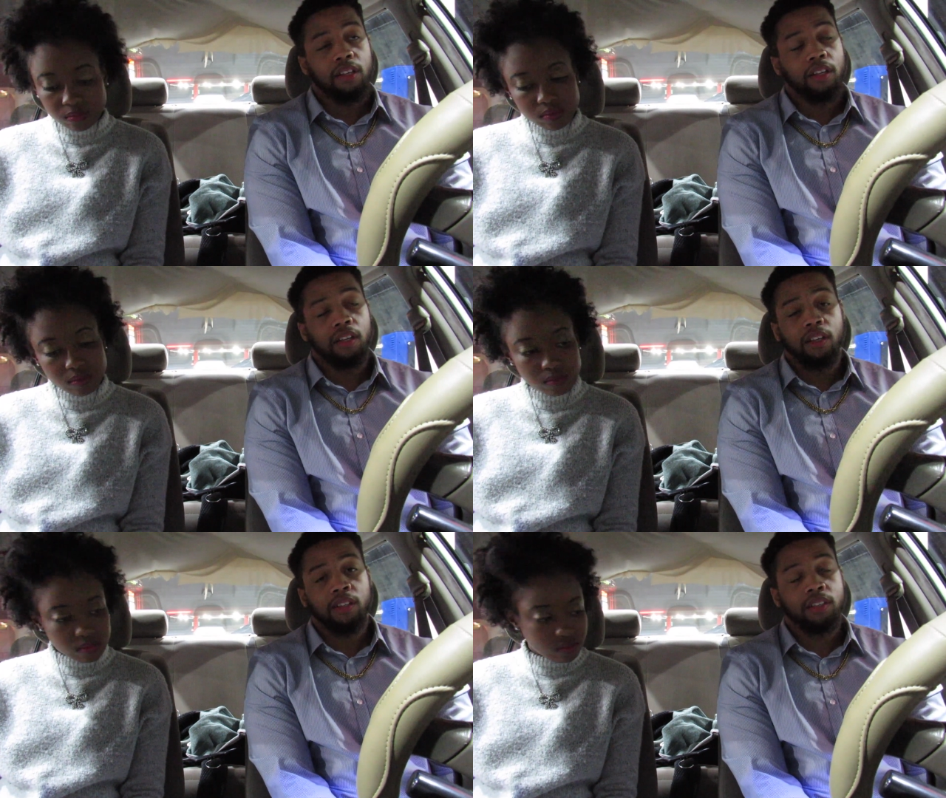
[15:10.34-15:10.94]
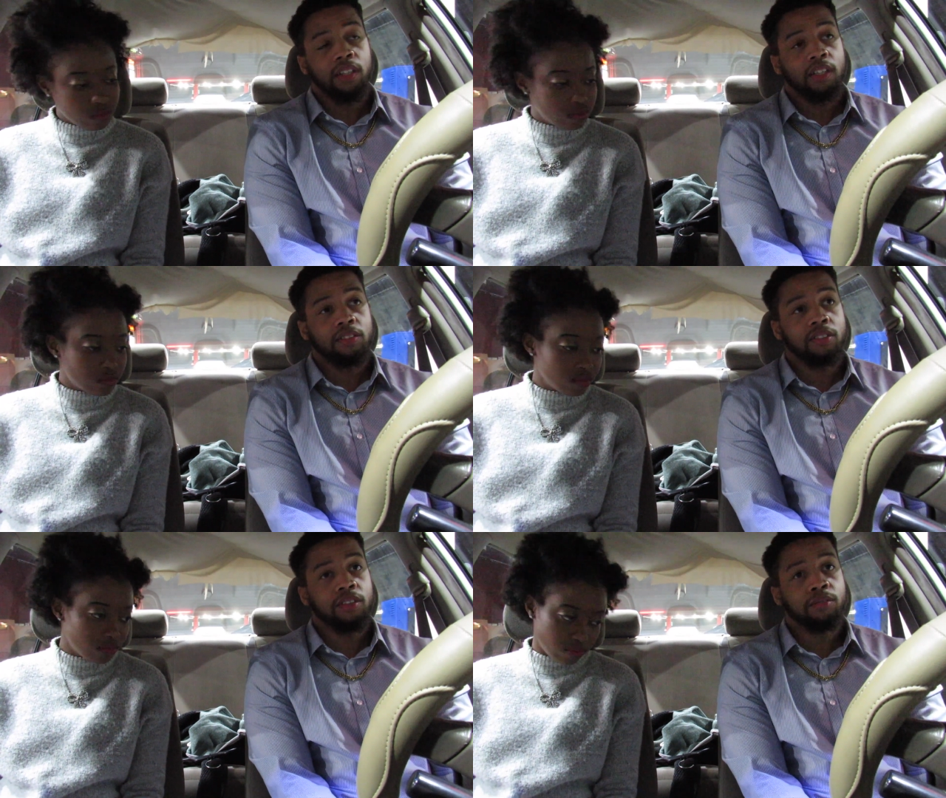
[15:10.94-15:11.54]
Speaker 1: he either say
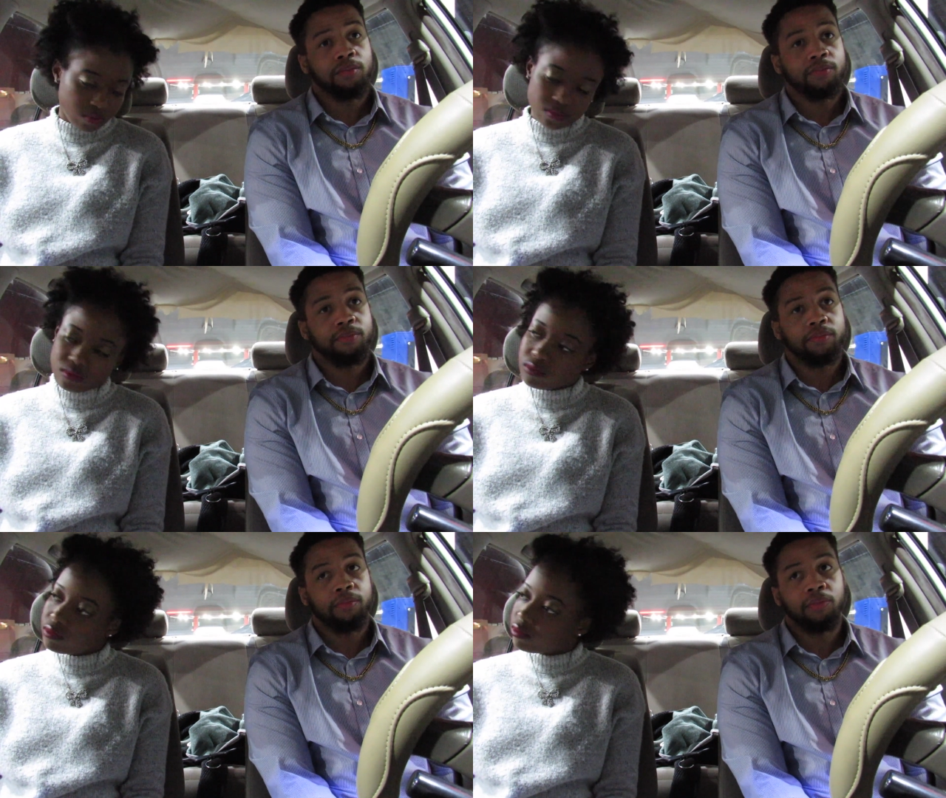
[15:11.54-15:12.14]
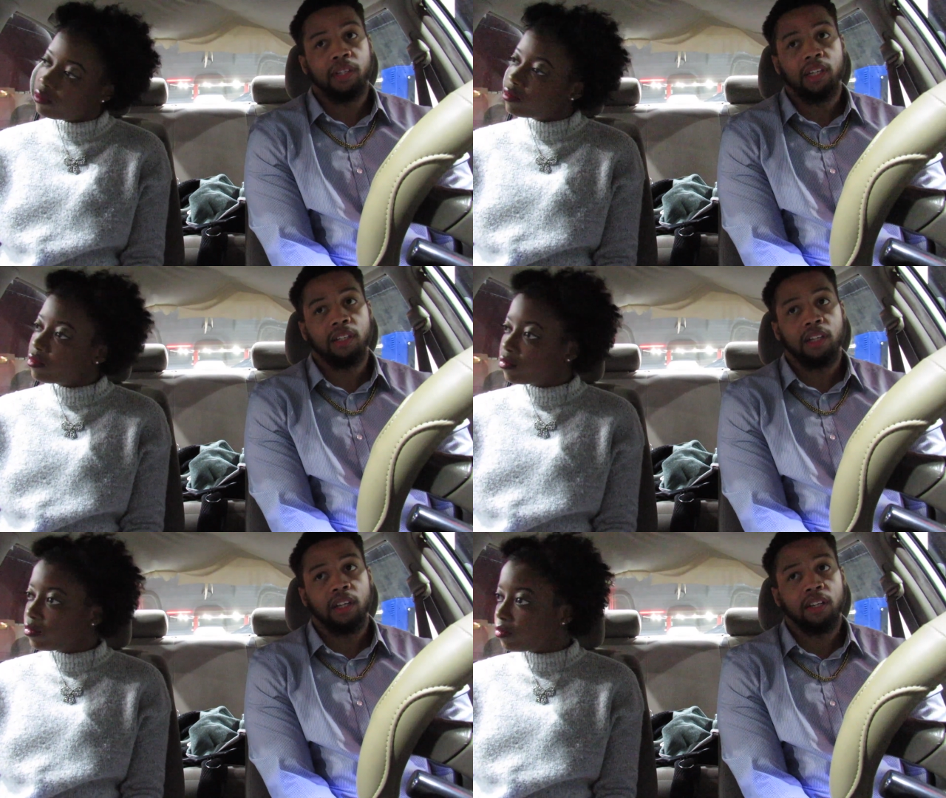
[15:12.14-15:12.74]
yes or no. But
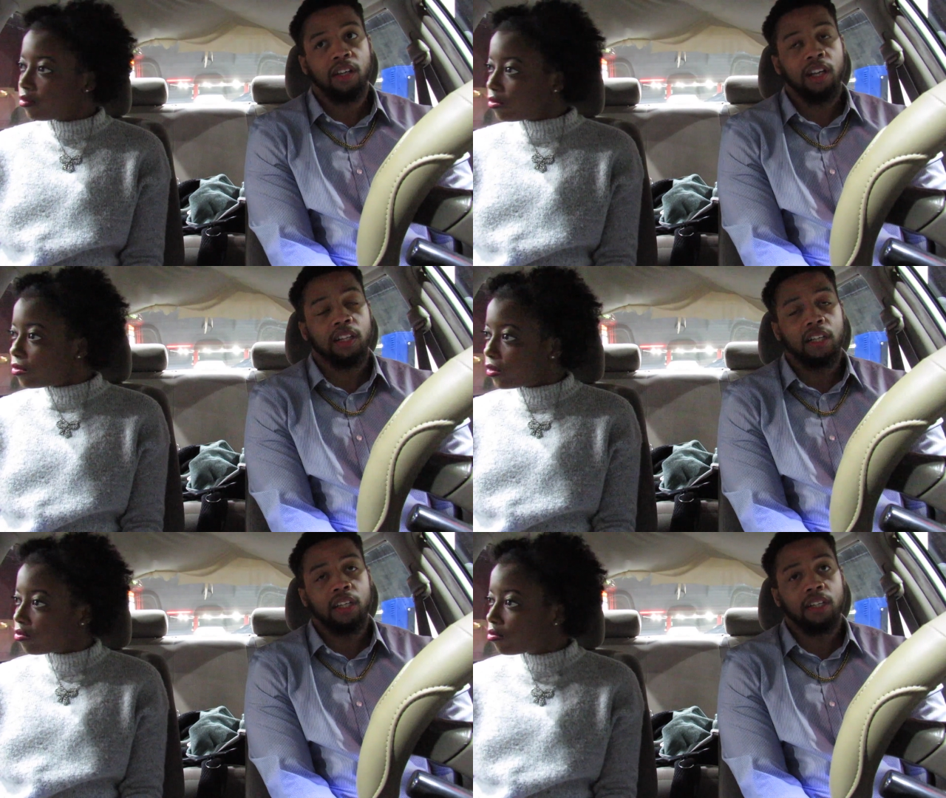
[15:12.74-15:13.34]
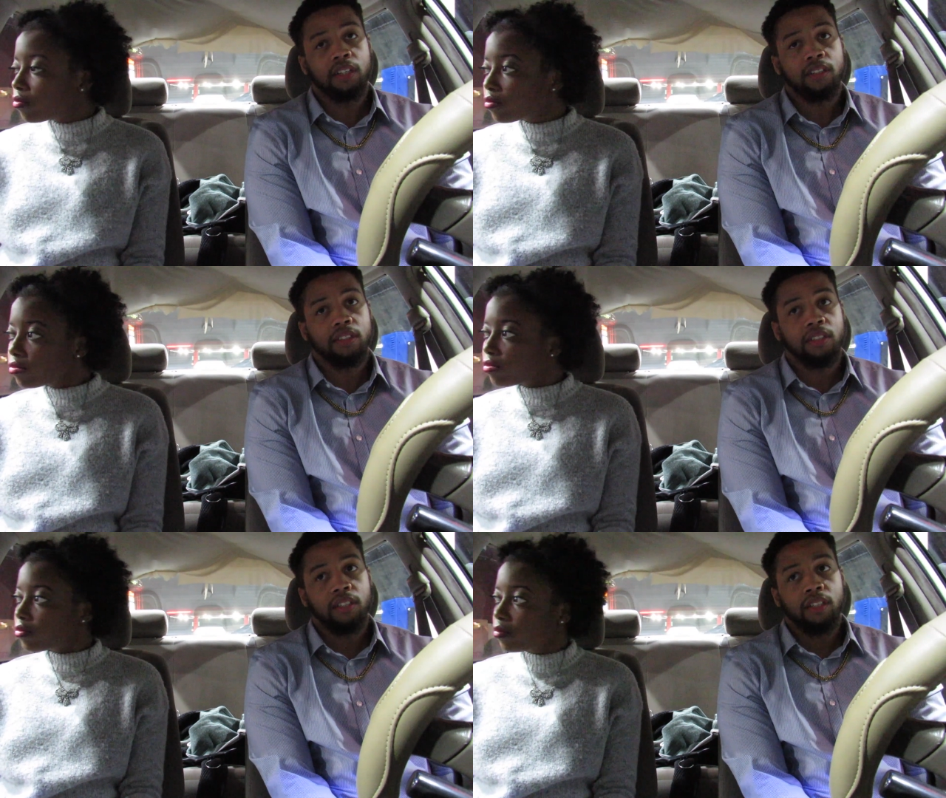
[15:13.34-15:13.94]
in the end, at the end,
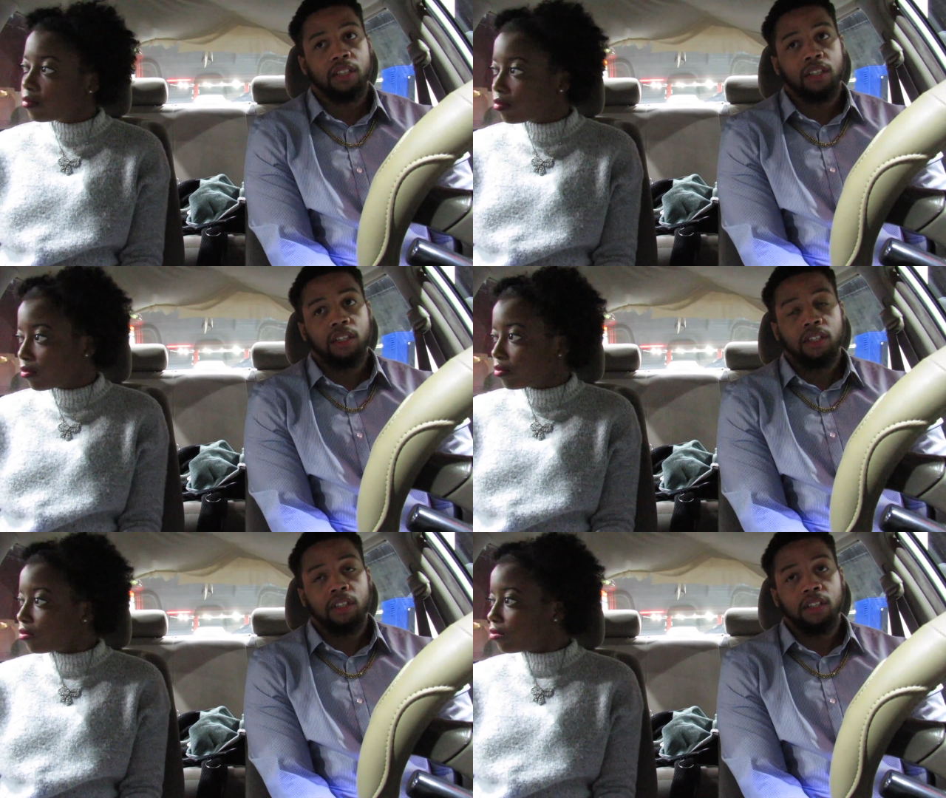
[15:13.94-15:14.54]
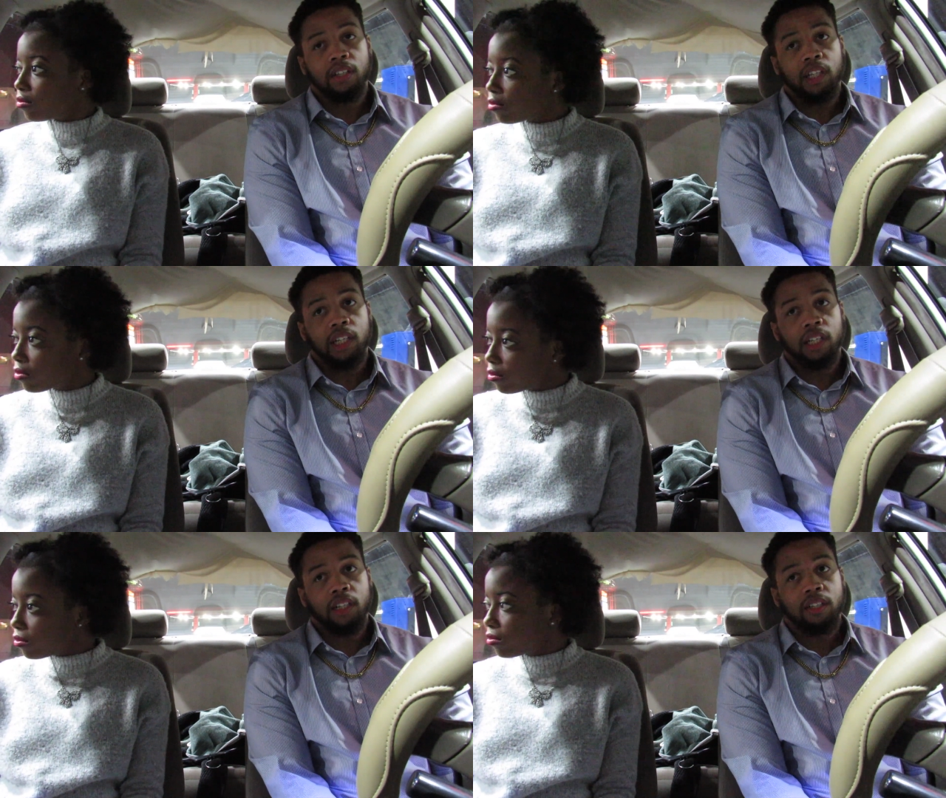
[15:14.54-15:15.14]

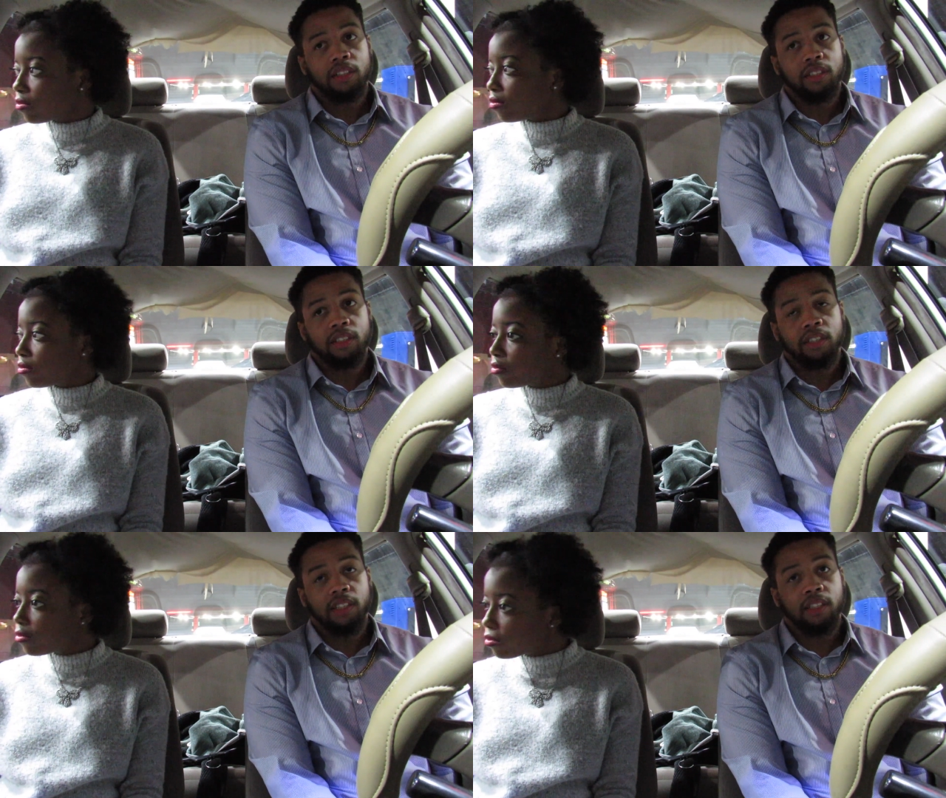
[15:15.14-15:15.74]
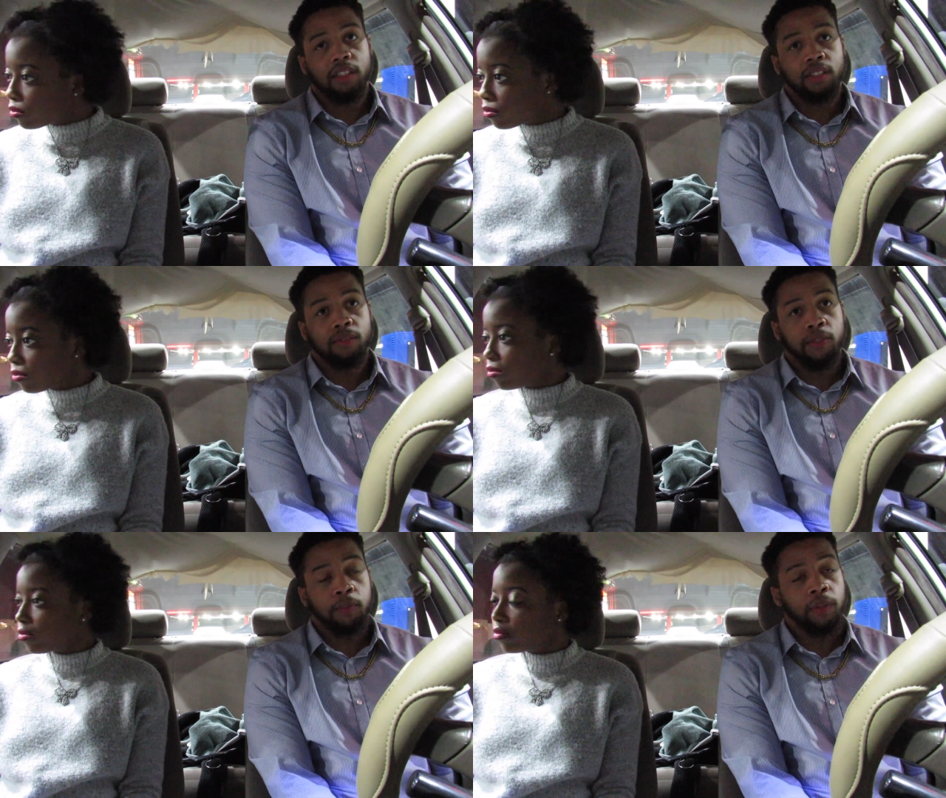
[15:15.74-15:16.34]
the the
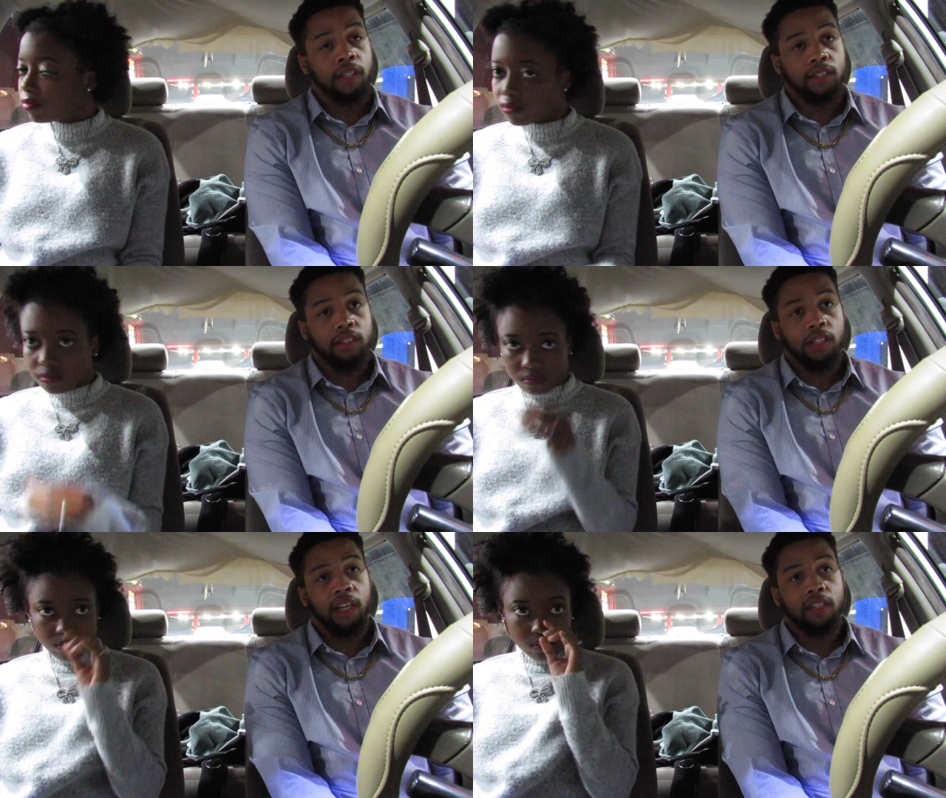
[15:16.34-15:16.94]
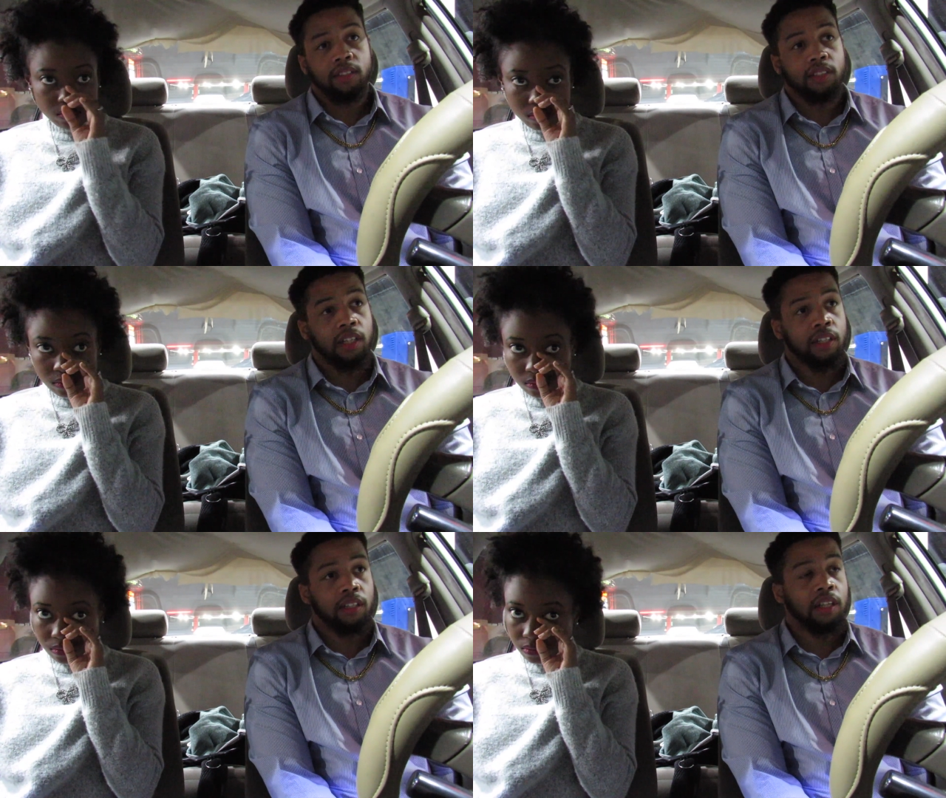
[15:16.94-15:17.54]
response or the answer
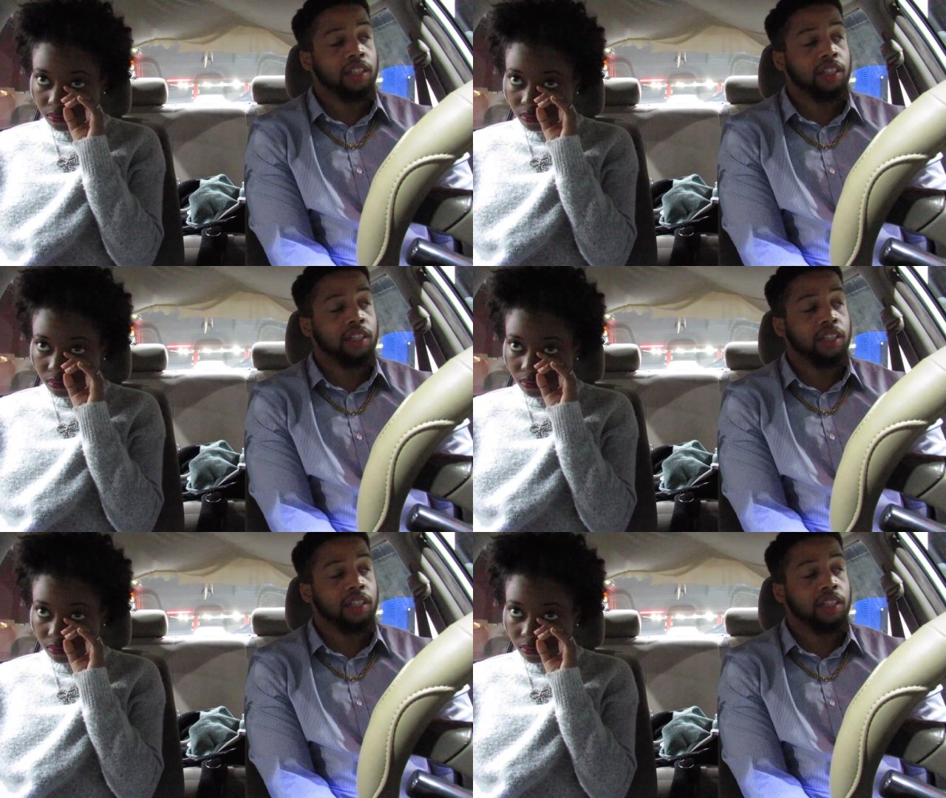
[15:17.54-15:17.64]
to anything